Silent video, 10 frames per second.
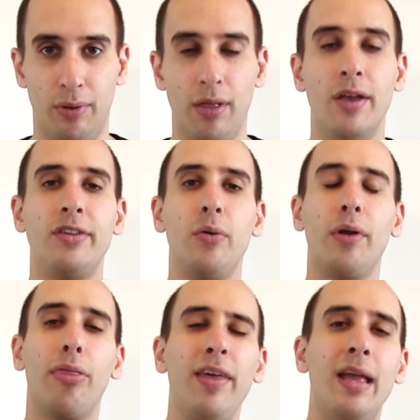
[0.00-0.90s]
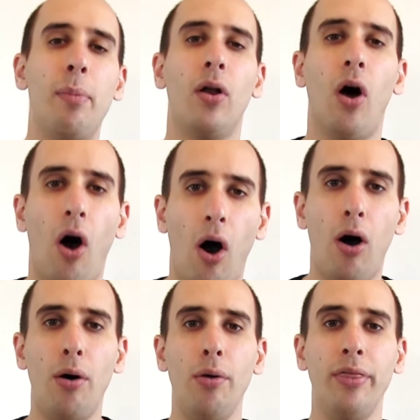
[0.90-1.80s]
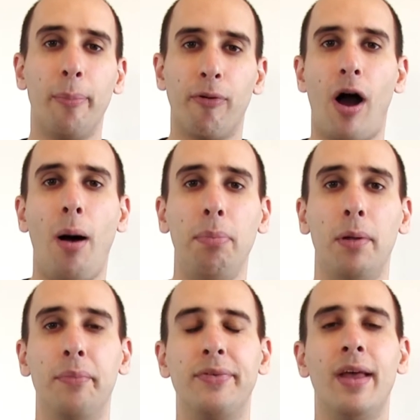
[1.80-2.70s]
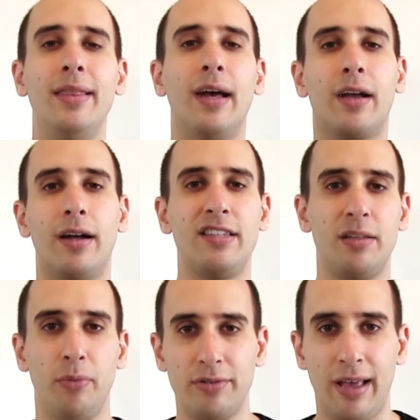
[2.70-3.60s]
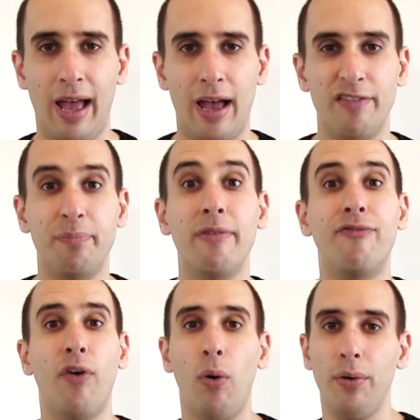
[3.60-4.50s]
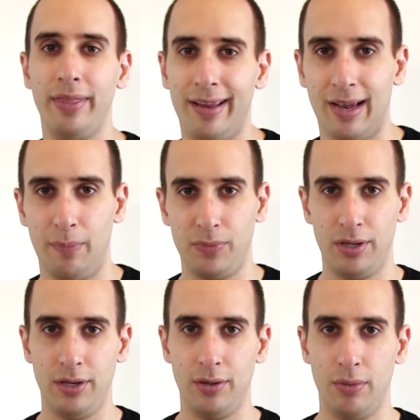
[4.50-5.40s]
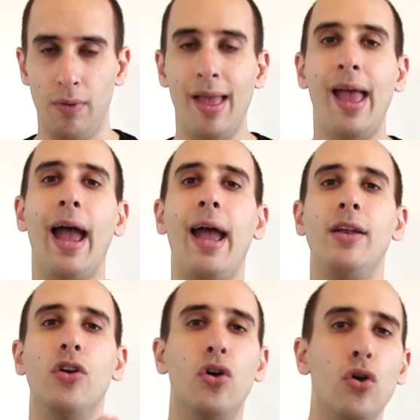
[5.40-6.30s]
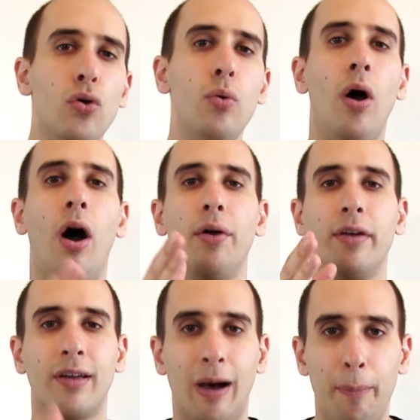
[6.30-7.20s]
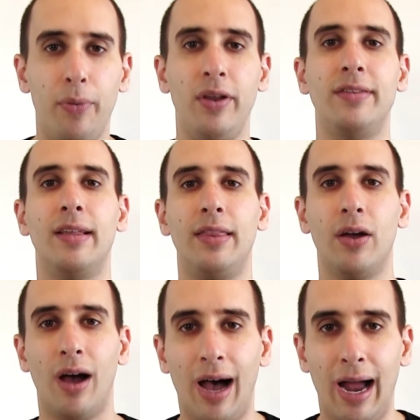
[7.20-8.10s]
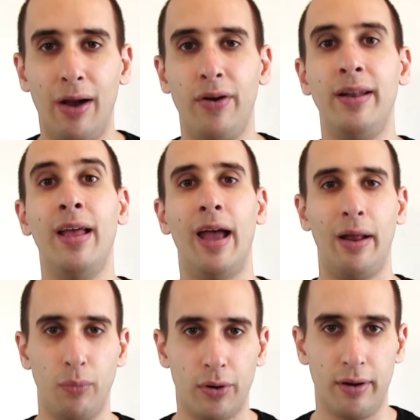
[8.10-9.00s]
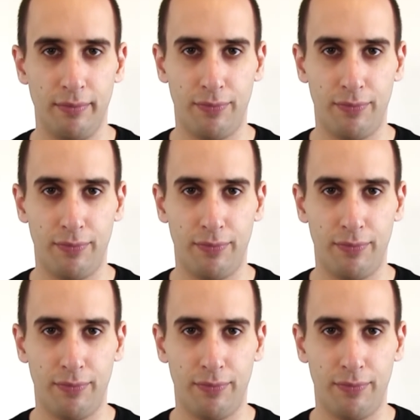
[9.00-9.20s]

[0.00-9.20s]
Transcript: with. So you want to think about all the problems that customers have before they come to you, and who are the companies that they're hiring and working